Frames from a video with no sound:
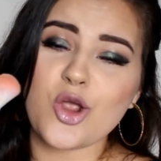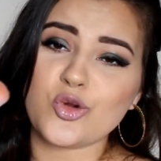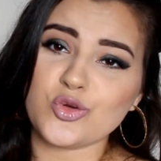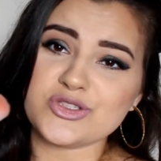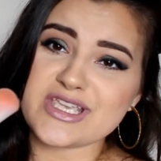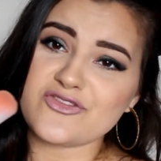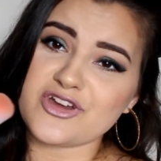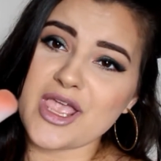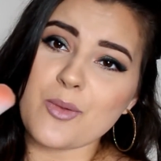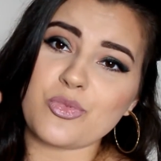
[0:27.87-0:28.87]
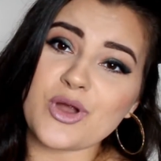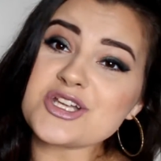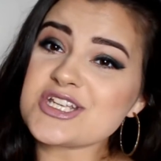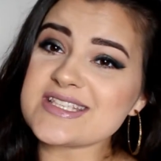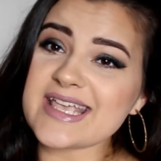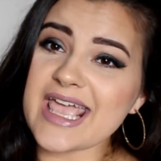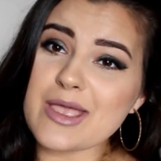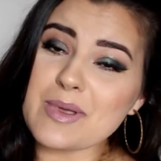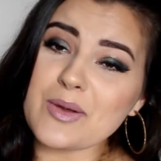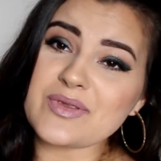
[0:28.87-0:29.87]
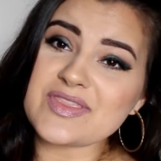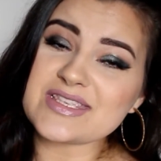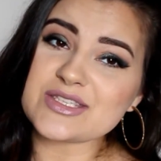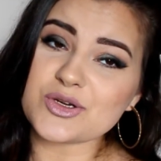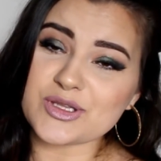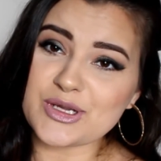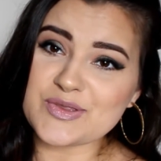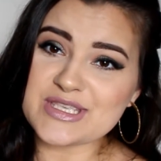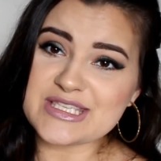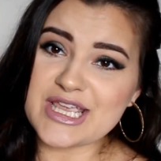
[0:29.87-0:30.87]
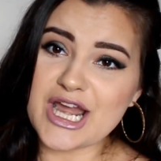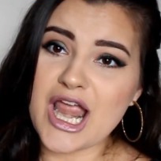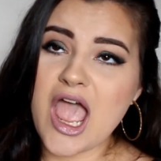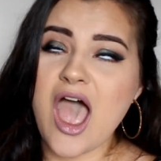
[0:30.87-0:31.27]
cruelty-free brushes they came out with earlier this year.